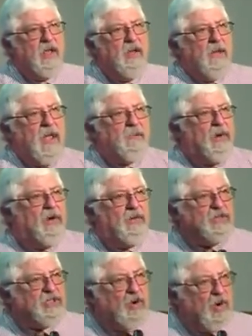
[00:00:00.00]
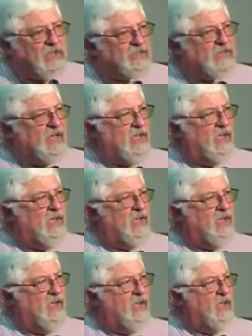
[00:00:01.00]
People are rejoicing.
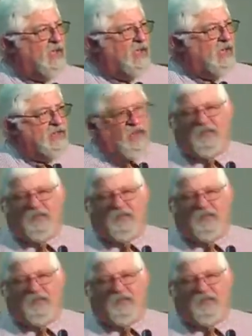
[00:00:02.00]
The